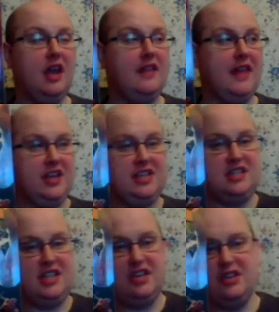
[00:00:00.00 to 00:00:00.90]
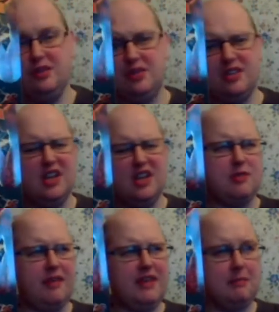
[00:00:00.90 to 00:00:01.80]
that continued so
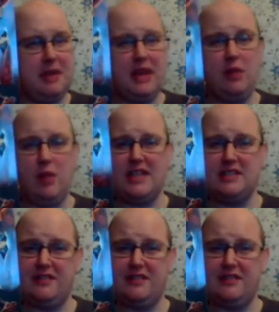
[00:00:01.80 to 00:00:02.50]
i think in many ways